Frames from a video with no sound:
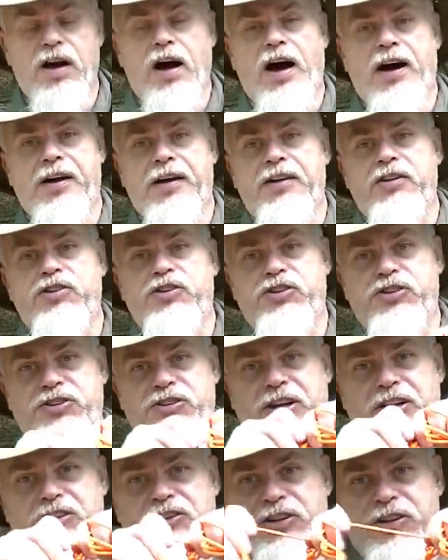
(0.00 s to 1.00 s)
I can
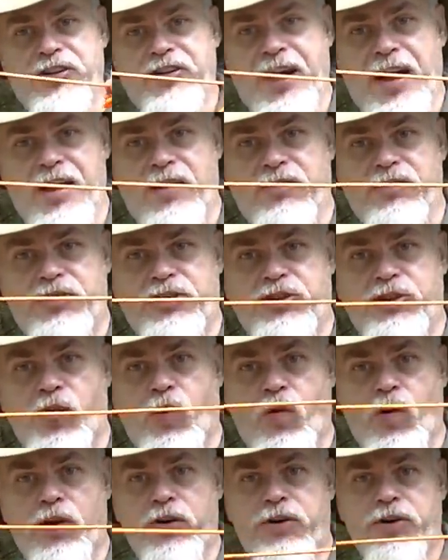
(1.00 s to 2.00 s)
cinch it down
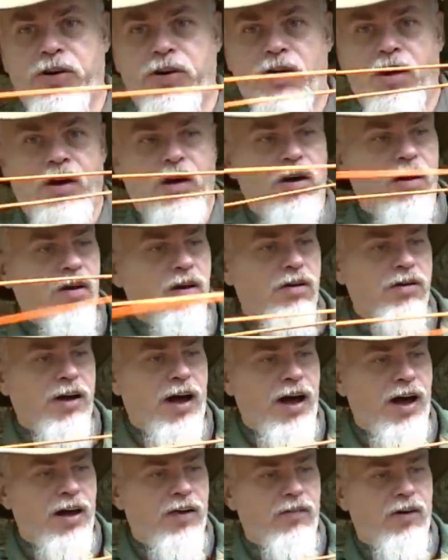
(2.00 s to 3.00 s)
short to
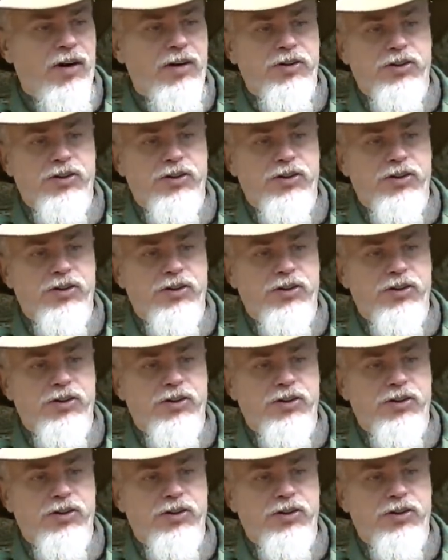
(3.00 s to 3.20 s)
have a